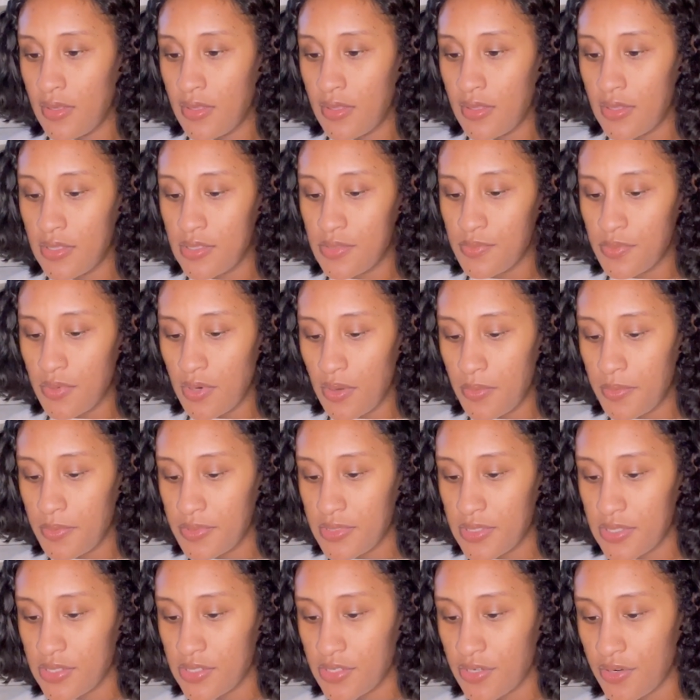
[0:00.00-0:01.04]
This one almost
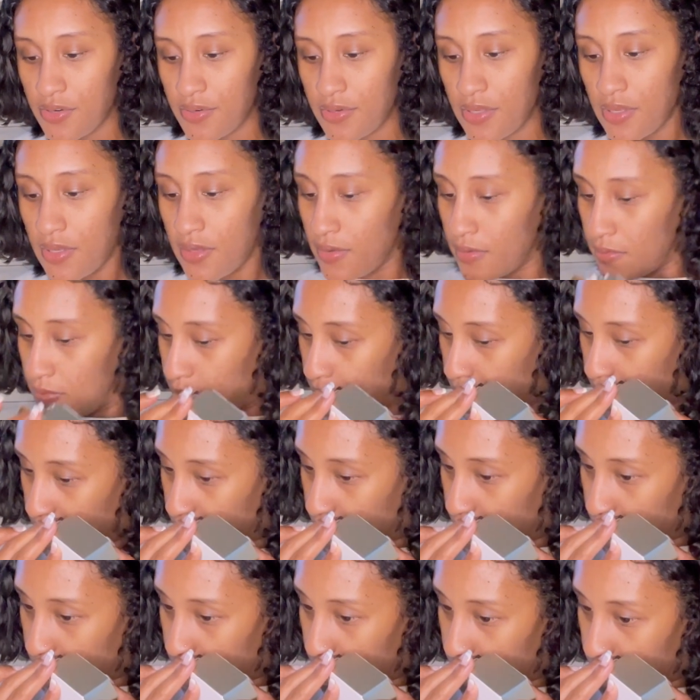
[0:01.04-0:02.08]
is turning.
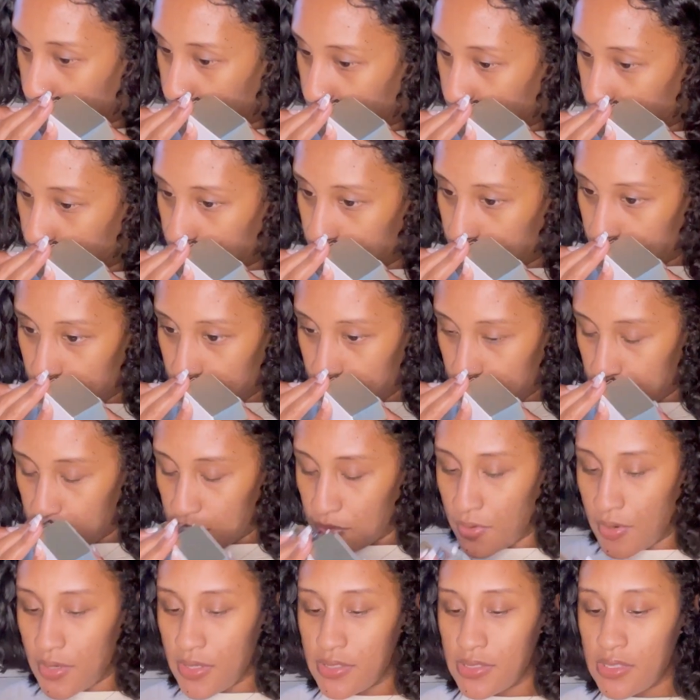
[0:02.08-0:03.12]
It's
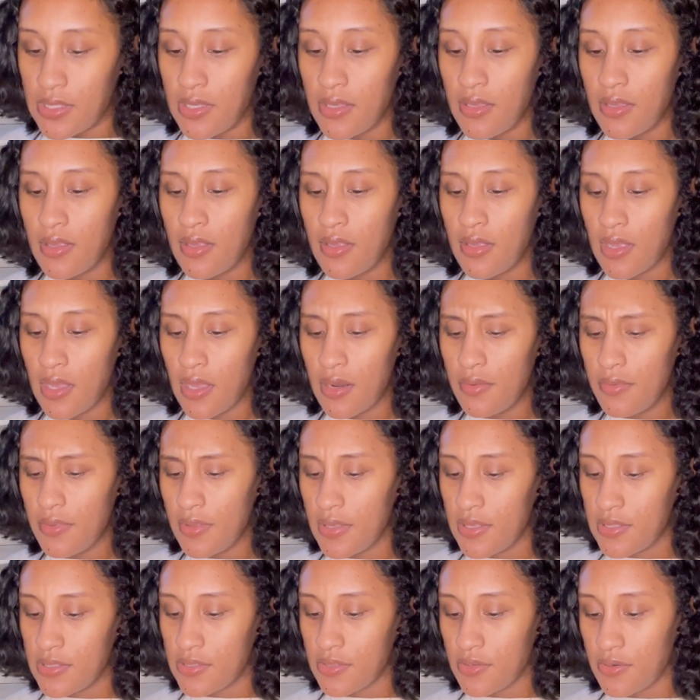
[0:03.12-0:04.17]
crazy. I don't think
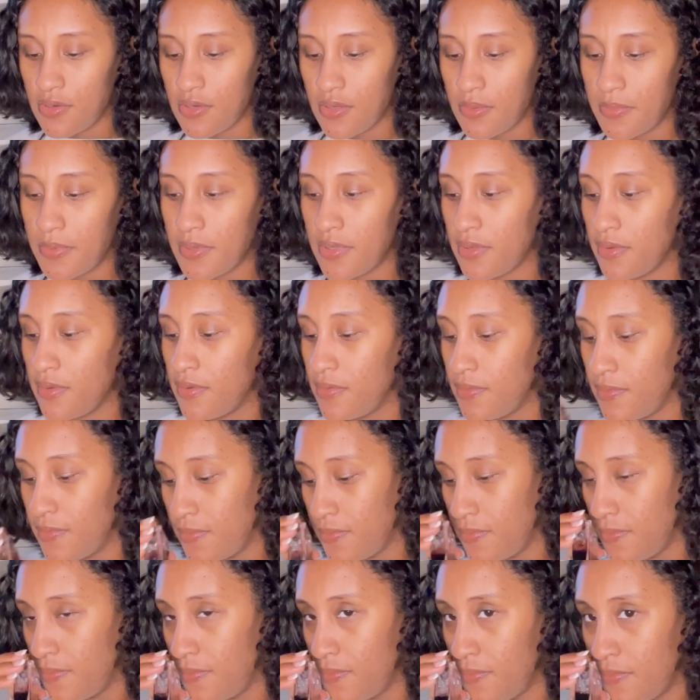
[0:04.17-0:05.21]
it's turning,
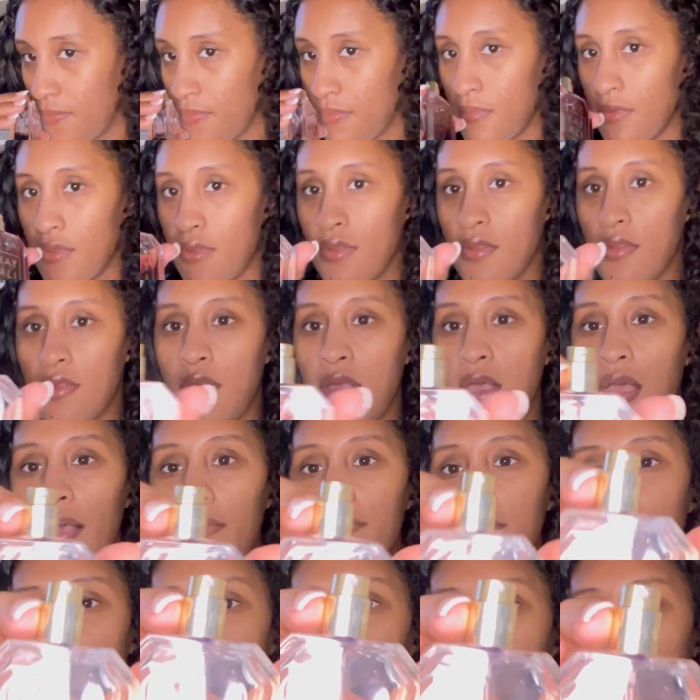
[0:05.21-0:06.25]
but I've
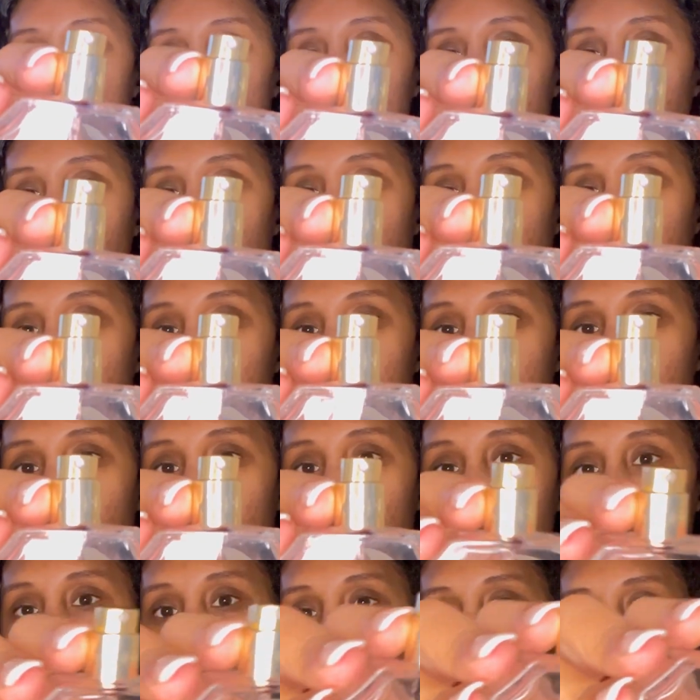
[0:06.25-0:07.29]
talked about this fragrance.
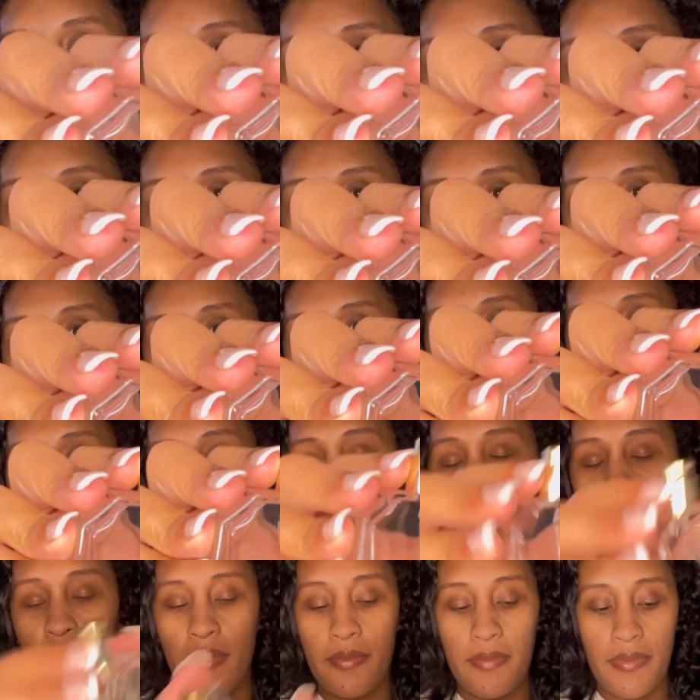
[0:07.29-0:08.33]
I've used it
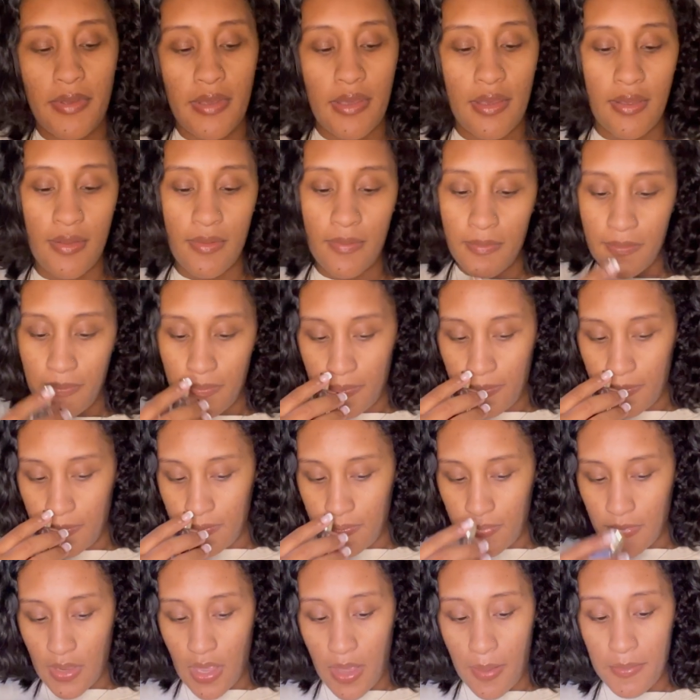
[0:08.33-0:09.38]
quite a bit.
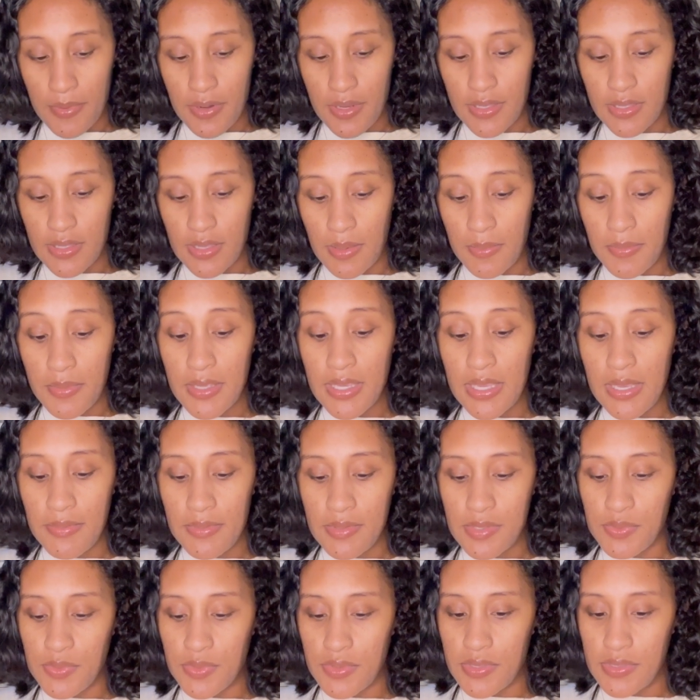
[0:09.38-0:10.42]
I'm gonna keep
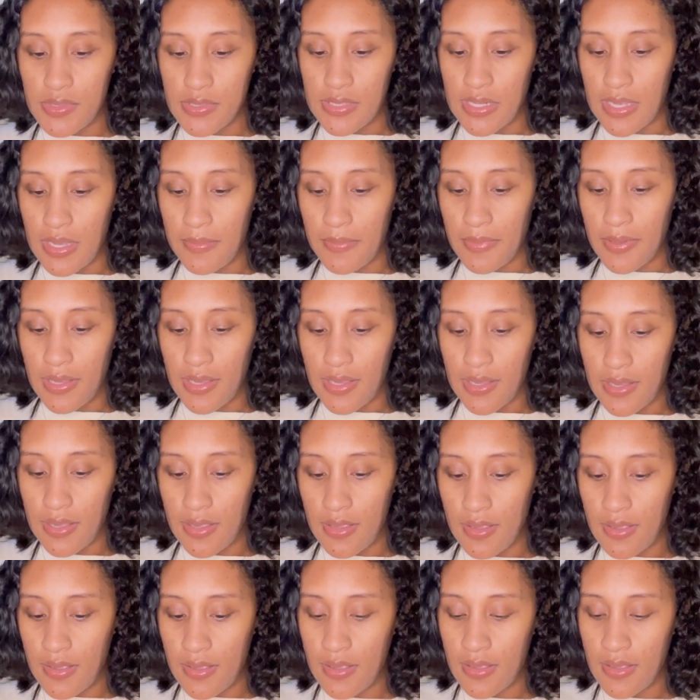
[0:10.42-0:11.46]
this one on standby.
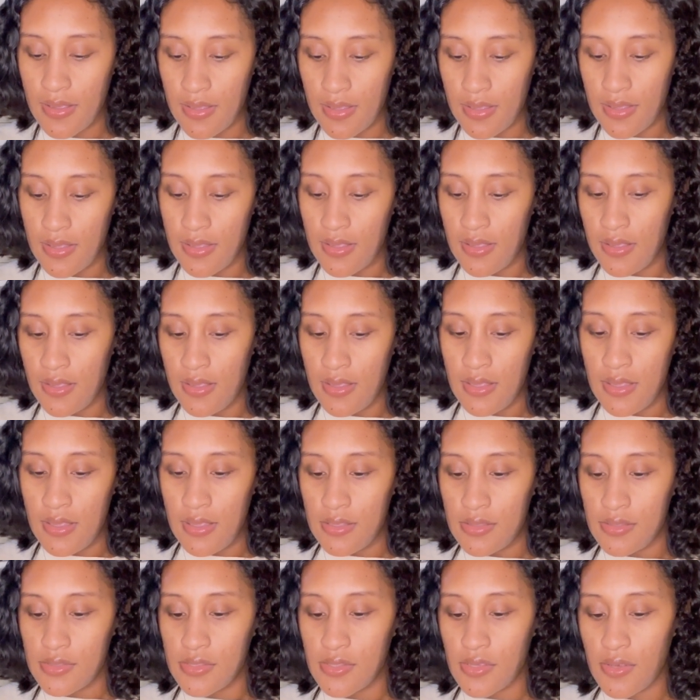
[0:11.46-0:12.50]

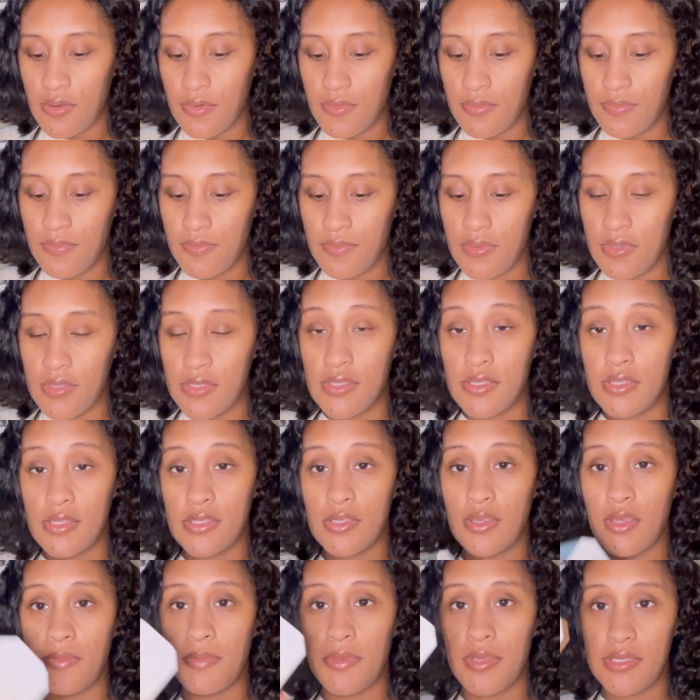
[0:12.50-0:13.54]
So this is
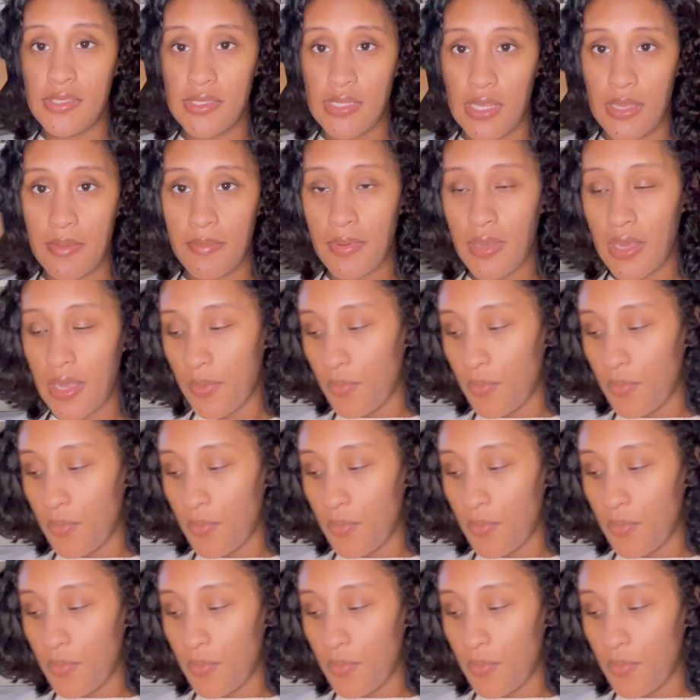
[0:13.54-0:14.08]
gonna be a standby.